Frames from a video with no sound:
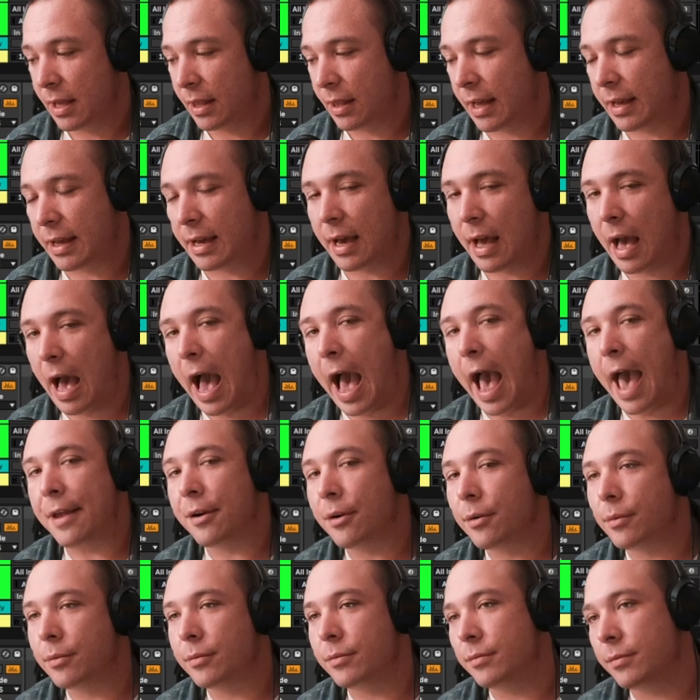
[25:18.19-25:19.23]
Like I
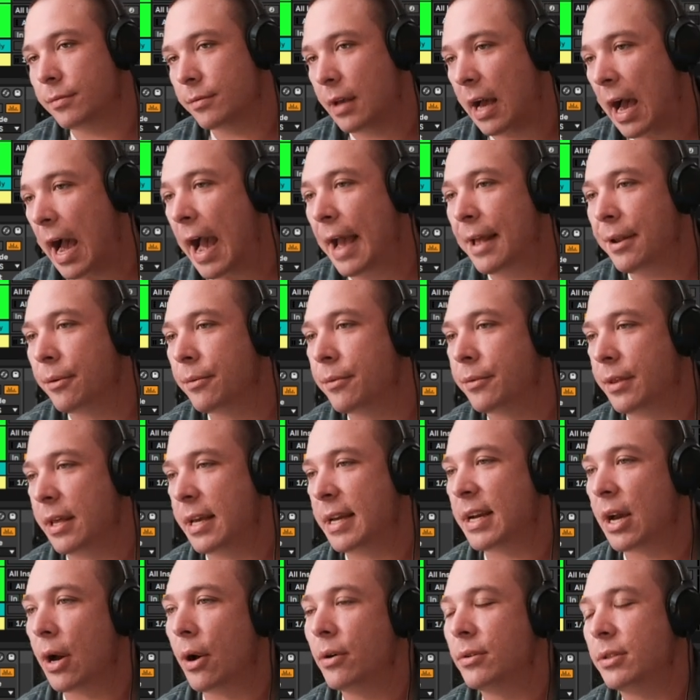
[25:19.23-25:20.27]
don't
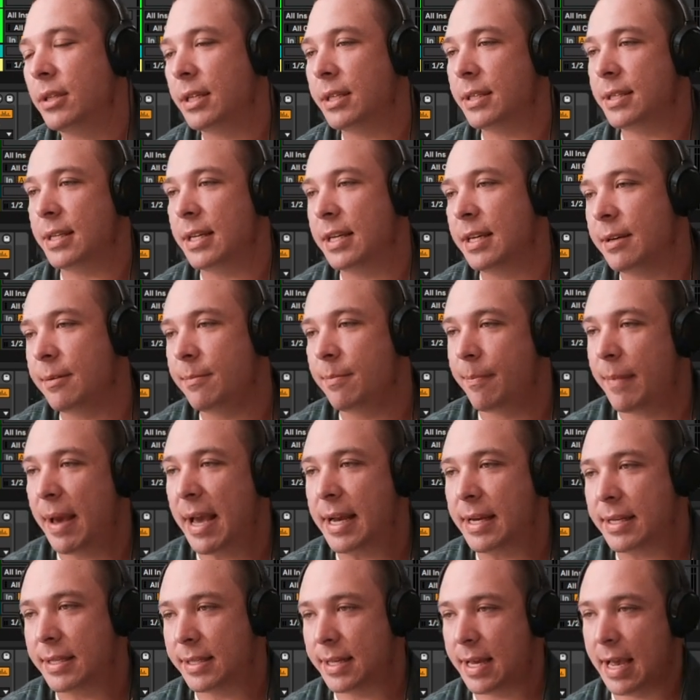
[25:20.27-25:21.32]
think OTT
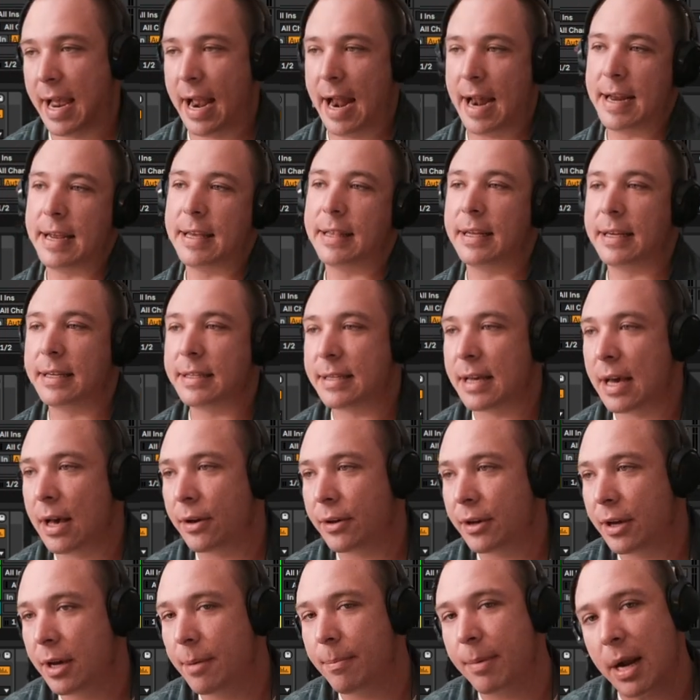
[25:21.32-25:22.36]
makes anything
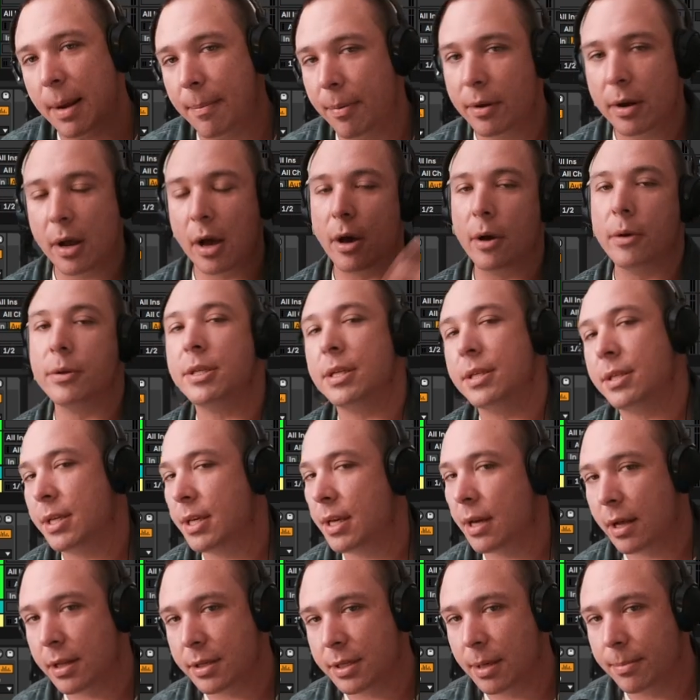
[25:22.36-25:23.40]
sound good, but I put an
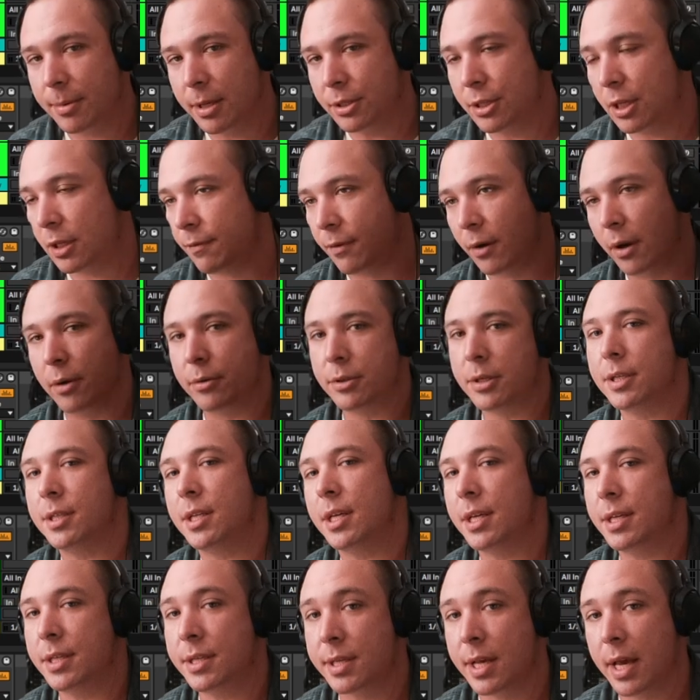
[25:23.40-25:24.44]
OTT on something just for
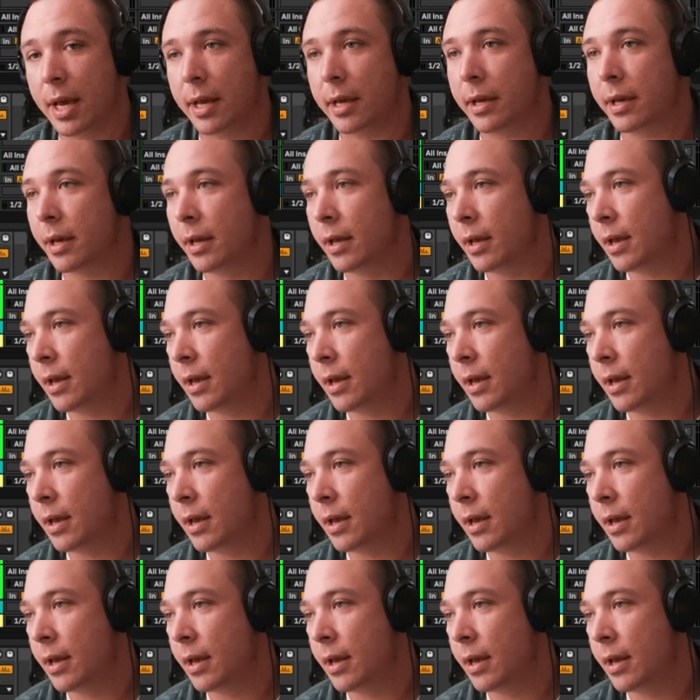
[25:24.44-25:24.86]
OTT's sake.